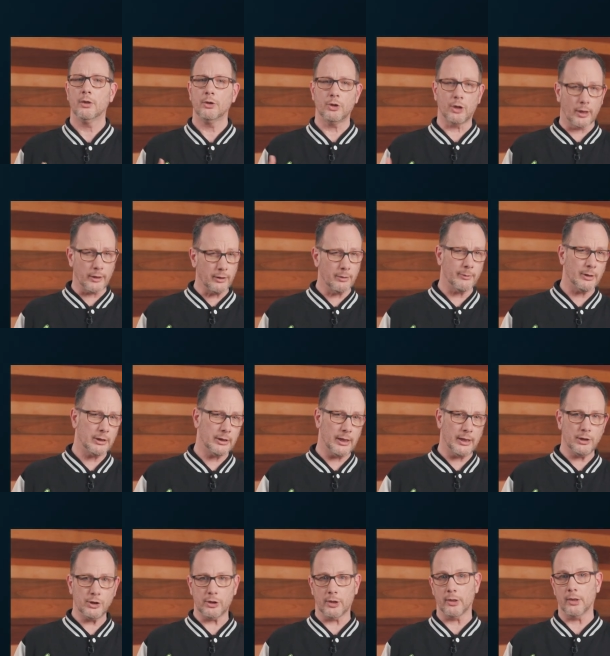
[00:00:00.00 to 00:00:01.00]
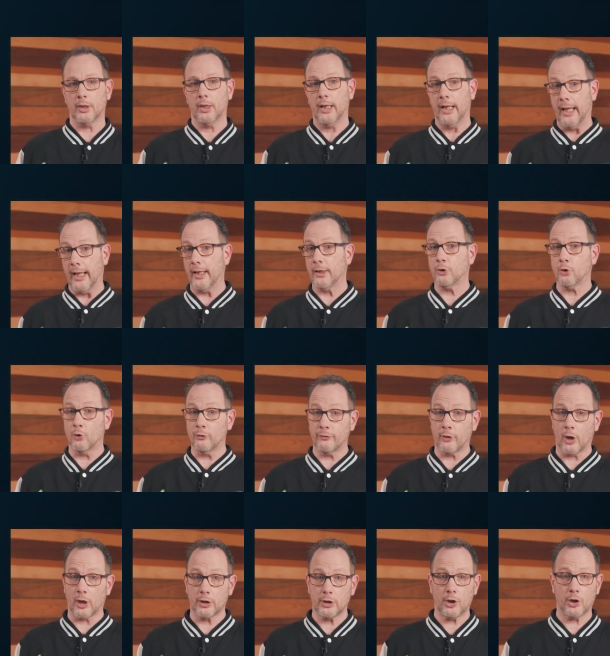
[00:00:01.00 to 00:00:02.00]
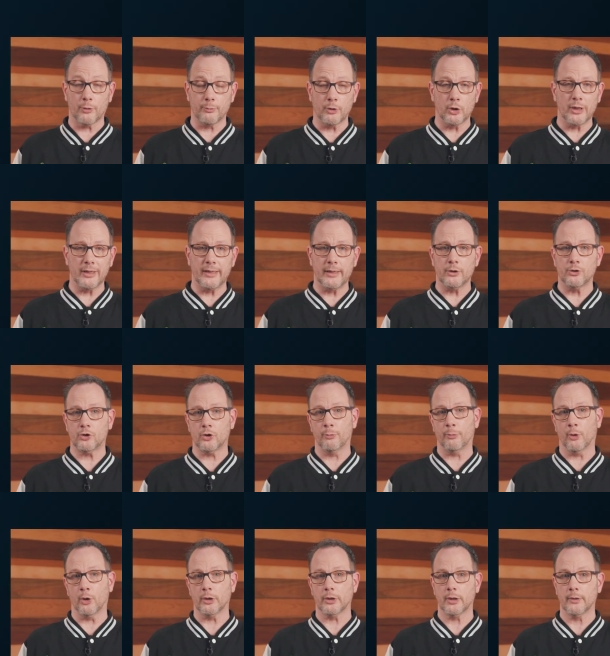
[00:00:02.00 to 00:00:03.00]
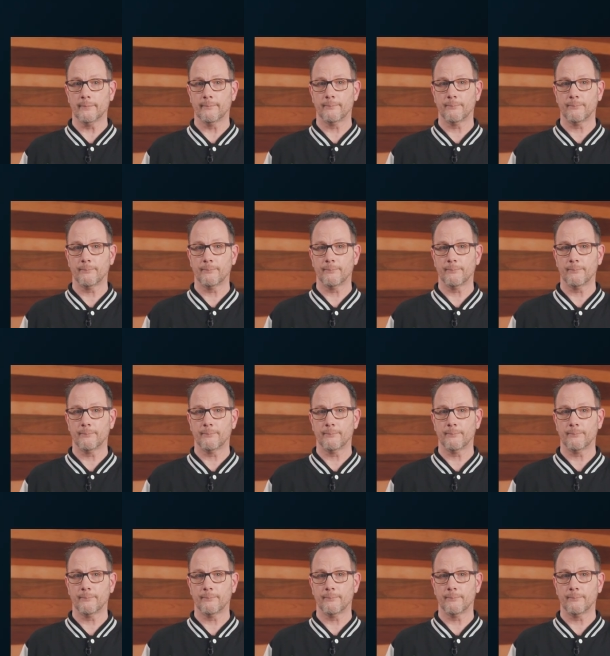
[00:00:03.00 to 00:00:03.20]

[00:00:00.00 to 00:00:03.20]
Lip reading: documentation, and overall community support.